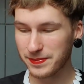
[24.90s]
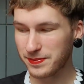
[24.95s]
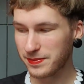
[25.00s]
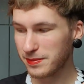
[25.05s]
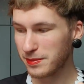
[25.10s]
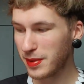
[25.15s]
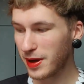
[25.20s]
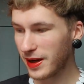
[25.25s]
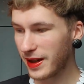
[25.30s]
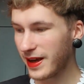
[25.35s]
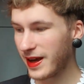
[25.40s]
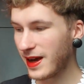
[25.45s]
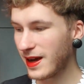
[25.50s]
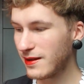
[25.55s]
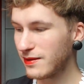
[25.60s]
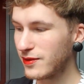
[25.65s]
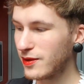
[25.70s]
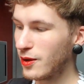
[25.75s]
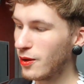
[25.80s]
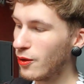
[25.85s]
But I
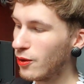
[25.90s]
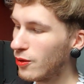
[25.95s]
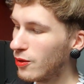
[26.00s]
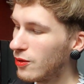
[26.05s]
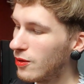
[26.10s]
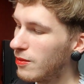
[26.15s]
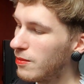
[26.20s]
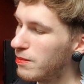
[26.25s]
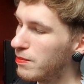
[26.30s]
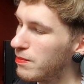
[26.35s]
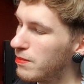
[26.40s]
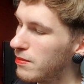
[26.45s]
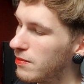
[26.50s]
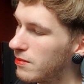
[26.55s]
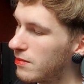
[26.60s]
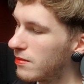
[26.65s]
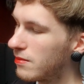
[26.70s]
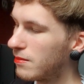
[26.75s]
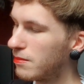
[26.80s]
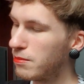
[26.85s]
have a whole
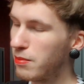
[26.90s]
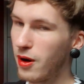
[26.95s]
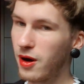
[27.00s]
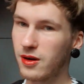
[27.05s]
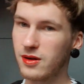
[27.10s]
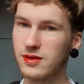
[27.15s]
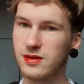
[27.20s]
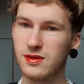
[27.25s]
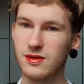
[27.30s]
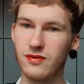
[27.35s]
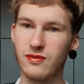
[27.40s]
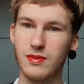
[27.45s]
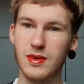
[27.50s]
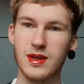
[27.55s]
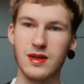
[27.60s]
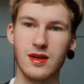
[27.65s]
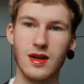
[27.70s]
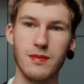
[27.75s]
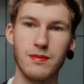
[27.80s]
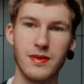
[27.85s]
box of
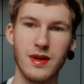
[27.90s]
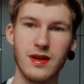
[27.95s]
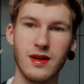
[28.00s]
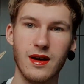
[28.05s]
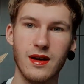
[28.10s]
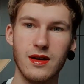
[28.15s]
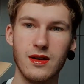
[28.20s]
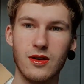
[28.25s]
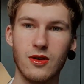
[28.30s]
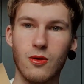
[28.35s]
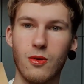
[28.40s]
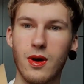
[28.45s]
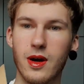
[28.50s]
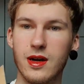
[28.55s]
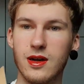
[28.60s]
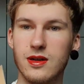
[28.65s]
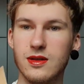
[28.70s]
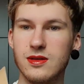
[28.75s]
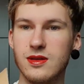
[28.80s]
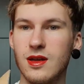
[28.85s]
makeup that I
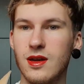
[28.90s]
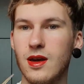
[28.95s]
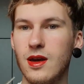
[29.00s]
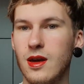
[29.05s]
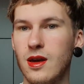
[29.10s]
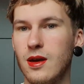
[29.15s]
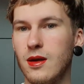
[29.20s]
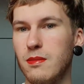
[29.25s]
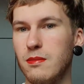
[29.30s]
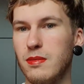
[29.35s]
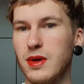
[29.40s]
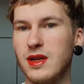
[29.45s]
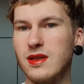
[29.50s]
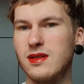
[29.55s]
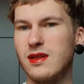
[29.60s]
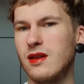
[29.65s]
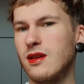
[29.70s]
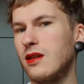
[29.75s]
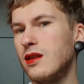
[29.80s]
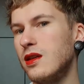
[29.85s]
acquired
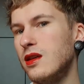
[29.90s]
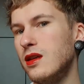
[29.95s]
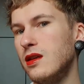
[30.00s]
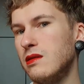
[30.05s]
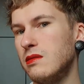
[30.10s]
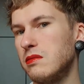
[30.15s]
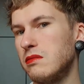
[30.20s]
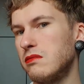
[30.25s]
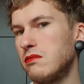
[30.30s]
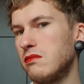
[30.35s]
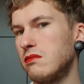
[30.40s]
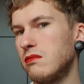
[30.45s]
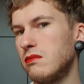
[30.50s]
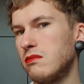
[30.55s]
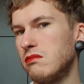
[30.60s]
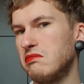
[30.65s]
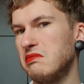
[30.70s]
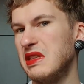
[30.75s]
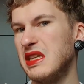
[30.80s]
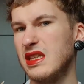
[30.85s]
basically
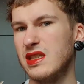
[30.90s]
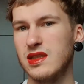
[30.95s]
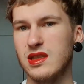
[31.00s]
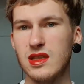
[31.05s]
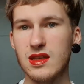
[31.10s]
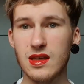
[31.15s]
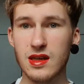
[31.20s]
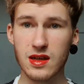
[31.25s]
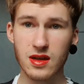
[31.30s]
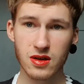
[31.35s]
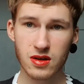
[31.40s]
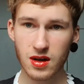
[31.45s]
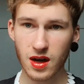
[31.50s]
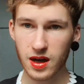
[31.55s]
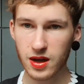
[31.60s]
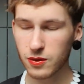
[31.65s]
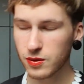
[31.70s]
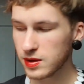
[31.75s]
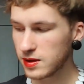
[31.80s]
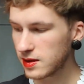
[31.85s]
this year, I
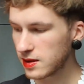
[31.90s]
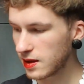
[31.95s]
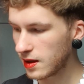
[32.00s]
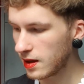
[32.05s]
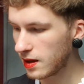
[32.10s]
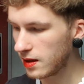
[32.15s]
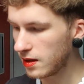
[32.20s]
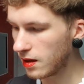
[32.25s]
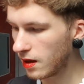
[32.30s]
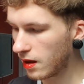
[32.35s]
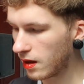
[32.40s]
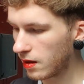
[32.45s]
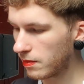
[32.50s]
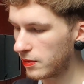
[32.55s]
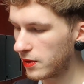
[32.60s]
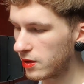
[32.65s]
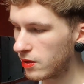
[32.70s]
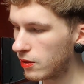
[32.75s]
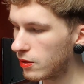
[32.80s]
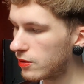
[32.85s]
would say.
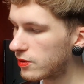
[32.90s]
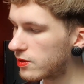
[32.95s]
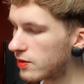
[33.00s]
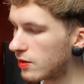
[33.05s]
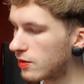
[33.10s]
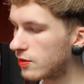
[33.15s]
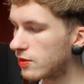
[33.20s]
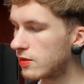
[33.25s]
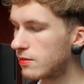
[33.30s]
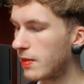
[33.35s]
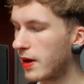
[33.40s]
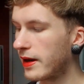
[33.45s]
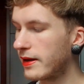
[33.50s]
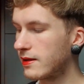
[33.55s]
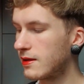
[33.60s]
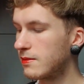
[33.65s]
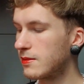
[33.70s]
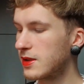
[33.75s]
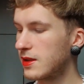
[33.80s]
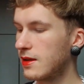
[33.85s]
There are also some
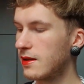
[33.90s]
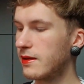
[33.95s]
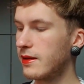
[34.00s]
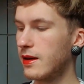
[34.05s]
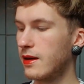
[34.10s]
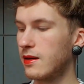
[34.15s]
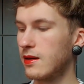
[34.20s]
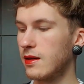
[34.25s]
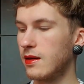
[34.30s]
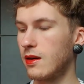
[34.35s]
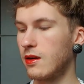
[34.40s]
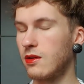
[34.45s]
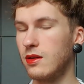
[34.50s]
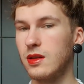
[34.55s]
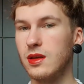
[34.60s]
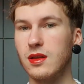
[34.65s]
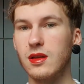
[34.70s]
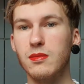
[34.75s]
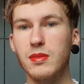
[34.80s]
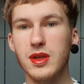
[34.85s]
items in there that are a
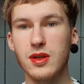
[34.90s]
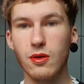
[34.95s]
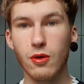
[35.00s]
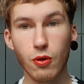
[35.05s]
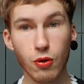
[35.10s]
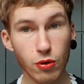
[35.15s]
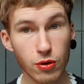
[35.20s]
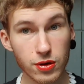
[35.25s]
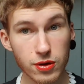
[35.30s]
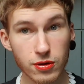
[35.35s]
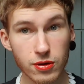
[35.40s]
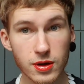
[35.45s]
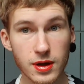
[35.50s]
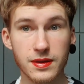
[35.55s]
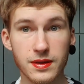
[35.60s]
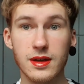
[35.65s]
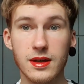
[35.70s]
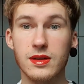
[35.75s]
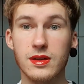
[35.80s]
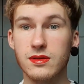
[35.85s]
little bit older and
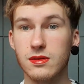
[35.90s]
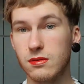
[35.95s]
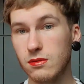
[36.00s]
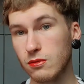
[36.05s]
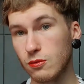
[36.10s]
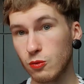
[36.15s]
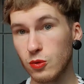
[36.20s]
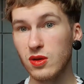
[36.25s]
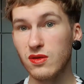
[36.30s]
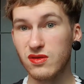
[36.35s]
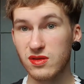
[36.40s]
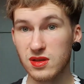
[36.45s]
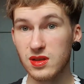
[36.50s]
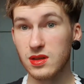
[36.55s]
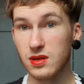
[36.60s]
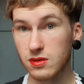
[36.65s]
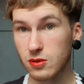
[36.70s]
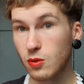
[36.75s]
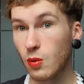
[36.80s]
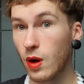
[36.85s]
that we've
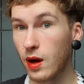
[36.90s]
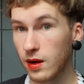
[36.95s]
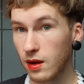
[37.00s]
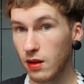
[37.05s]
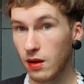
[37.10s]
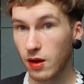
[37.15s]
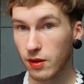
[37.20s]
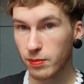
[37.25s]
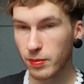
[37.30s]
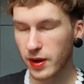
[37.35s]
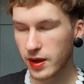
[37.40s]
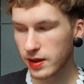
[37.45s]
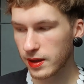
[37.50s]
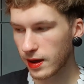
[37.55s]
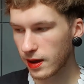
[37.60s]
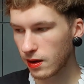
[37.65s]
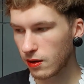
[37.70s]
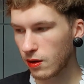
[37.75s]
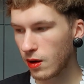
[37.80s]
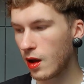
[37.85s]
seen quite a lot by
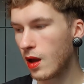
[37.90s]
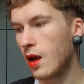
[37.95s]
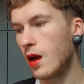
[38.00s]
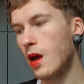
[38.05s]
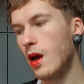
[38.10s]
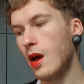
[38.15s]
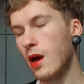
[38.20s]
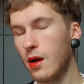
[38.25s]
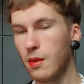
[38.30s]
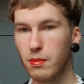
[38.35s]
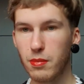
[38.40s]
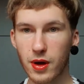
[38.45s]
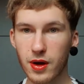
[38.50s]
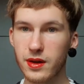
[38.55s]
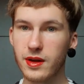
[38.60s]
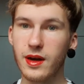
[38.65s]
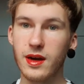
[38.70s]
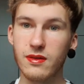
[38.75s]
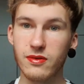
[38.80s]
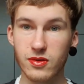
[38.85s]
now, but
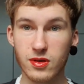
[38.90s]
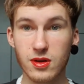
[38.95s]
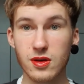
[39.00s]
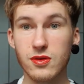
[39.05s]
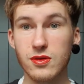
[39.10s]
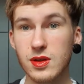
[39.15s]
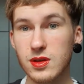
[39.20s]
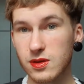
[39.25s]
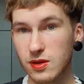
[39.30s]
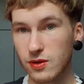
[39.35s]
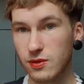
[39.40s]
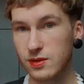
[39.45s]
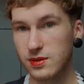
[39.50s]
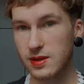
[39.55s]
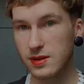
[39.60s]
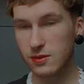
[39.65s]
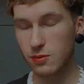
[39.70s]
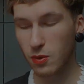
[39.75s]
I've included those as